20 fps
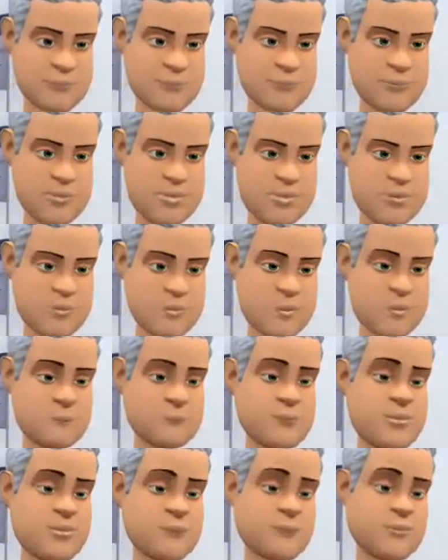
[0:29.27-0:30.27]
guns or
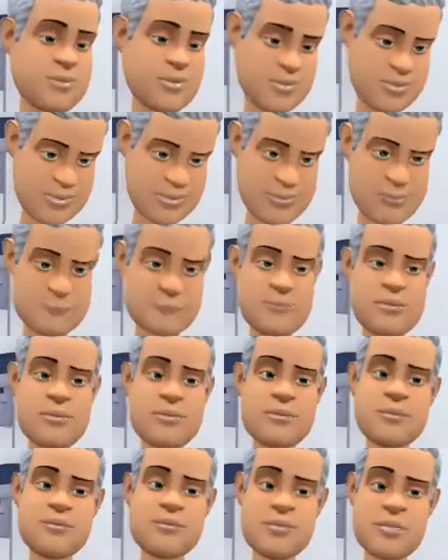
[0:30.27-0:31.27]
bombs into this
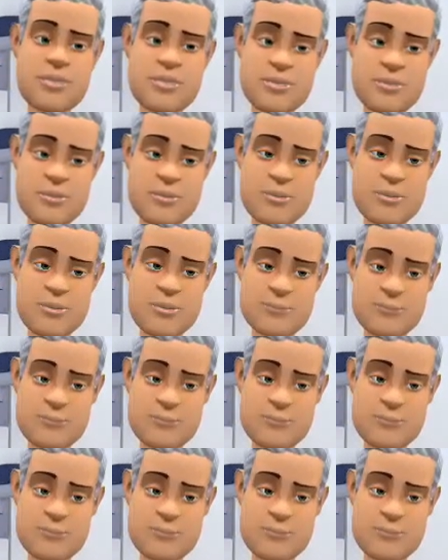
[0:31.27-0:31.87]
place of caring.